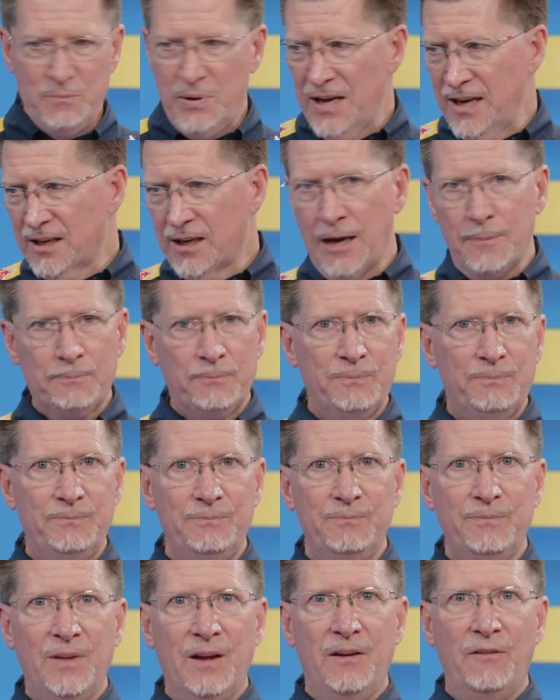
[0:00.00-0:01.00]
pick up
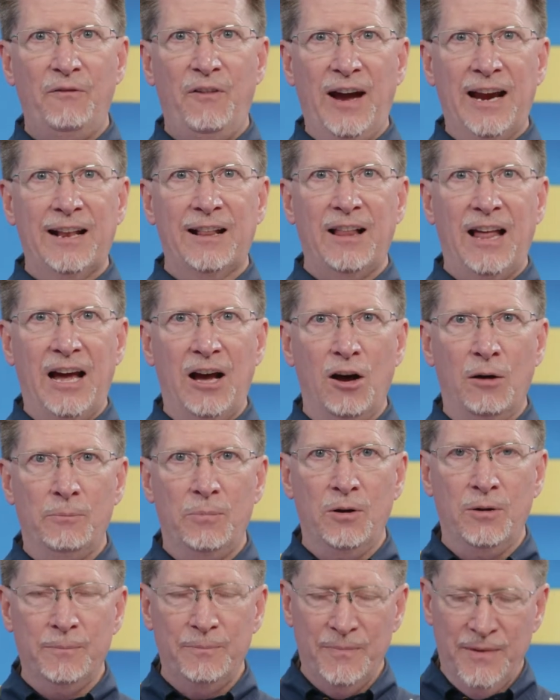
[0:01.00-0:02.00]
a vinyl
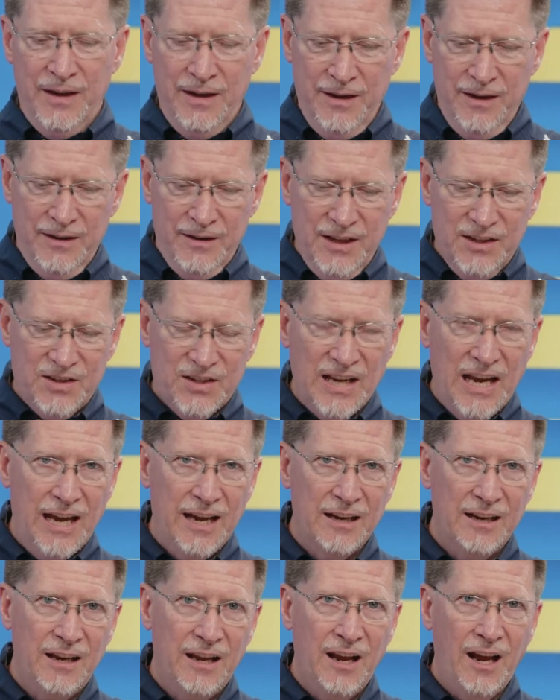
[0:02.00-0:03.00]
album that
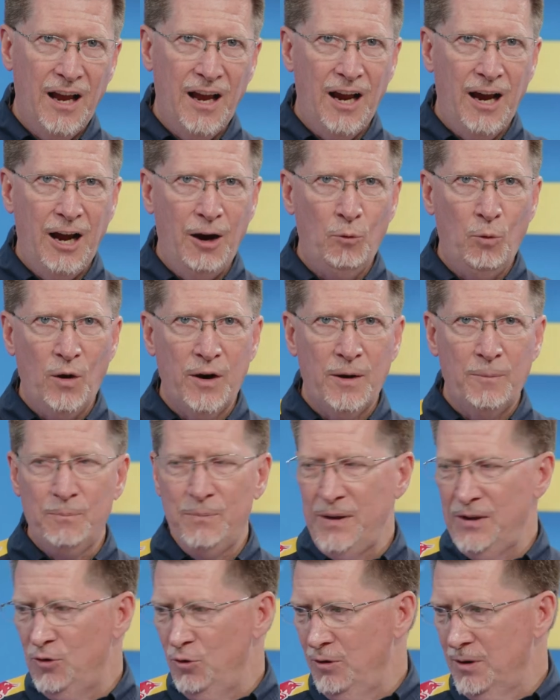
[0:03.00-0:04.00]
said, I want to
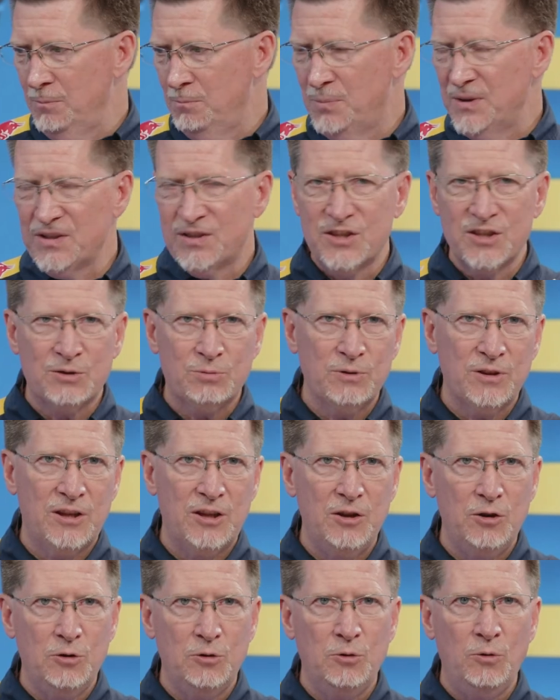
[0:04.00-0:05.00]
be doing business
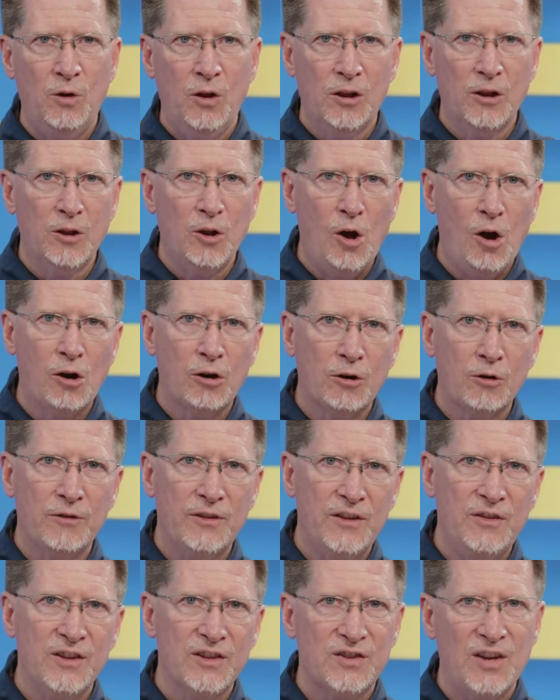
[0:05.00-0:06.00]
with you longer
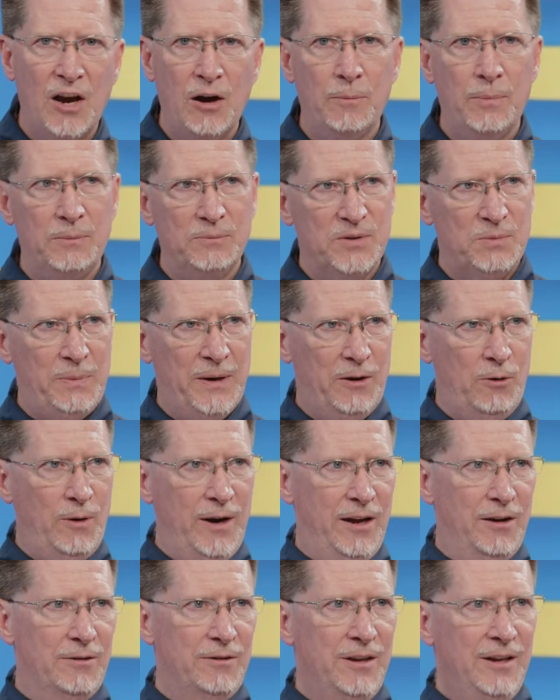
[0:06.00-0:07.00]
than this album's been
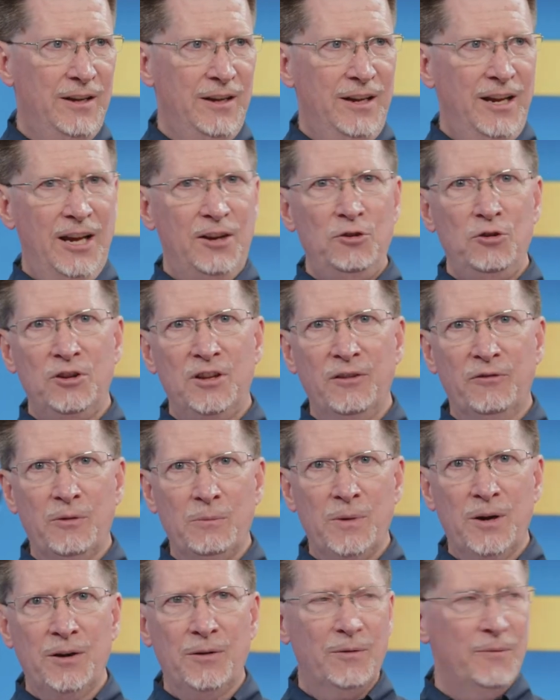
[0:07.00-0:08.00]
around. And you give
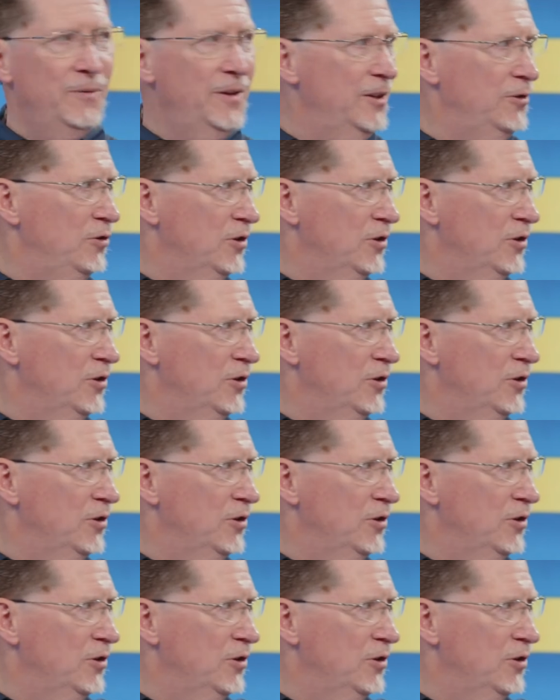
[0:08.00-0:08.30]
them a